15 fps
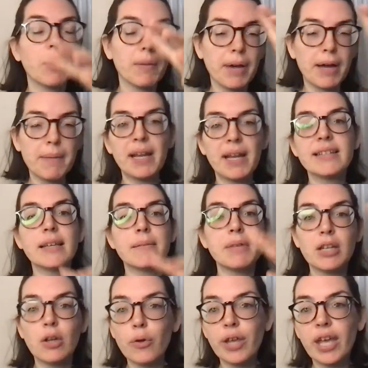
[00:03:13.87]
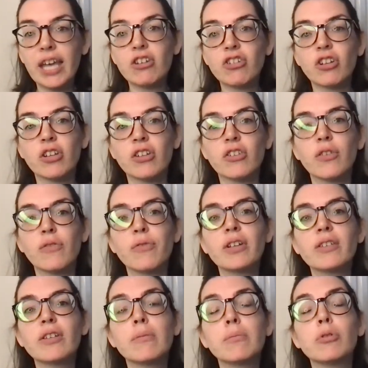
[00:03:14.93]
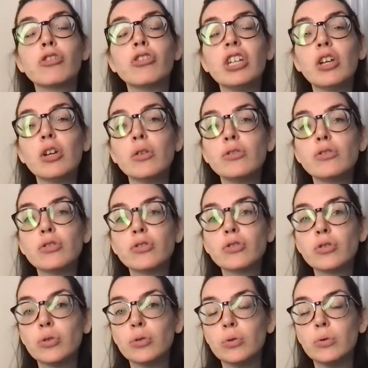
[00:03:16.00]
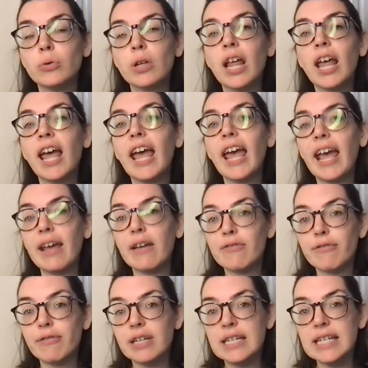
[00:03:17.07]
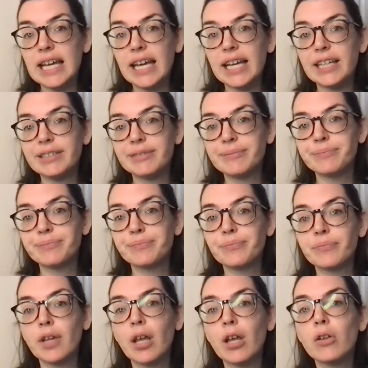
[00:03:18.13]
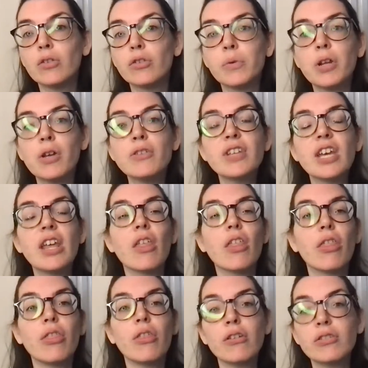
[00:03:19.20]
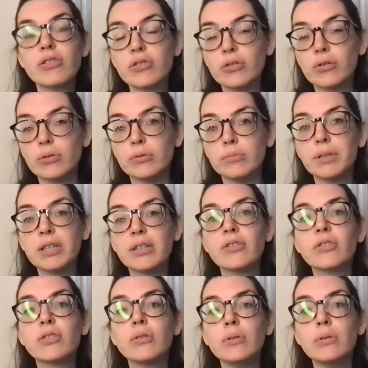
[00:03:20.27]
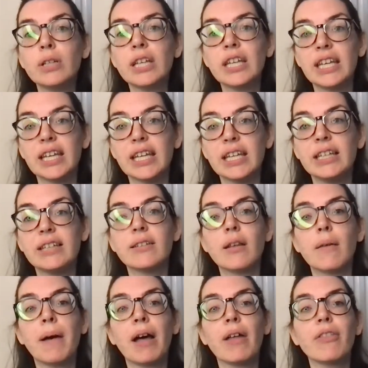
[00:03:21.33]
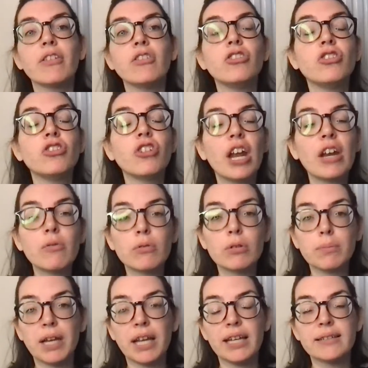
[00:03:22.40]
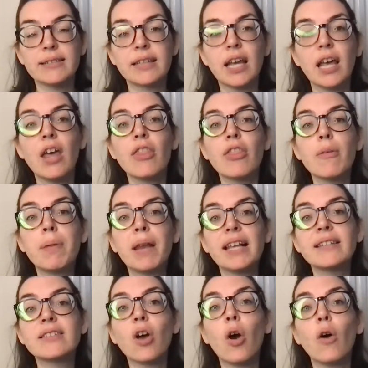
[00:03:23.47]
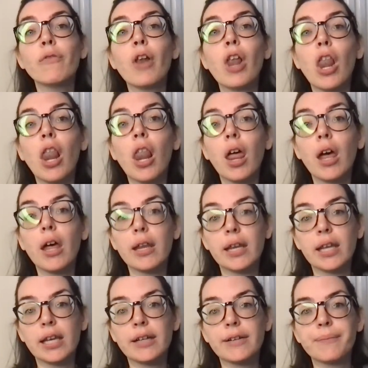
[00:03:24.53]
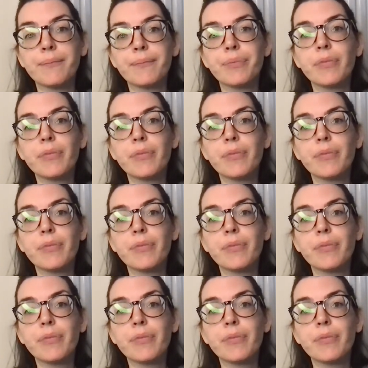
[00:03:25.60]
And by place, I mean location. So for example, she goes to school every day. So we don't say the school because school here is about the general place, the place of learning.